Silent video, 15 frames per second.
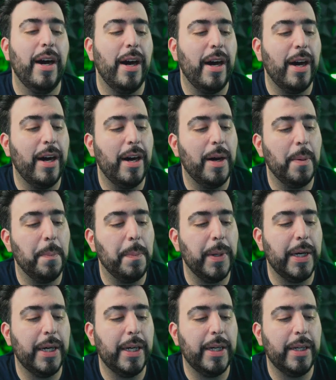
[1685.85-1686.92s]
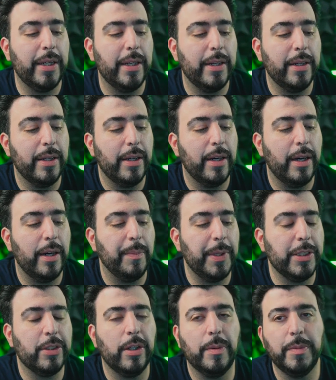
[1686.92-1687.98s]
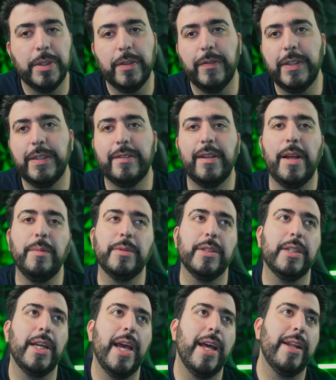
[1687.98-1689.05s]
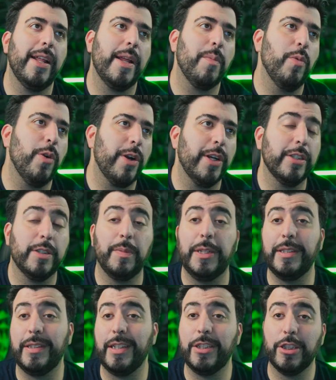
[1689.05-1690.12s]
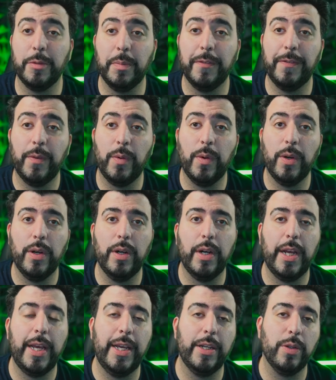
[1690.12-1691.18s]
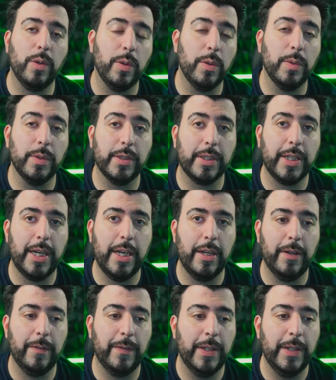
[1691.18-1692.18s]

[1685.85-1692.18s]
Uh, but um, in terms of it, Samsung had like more customization before, and Google was kind of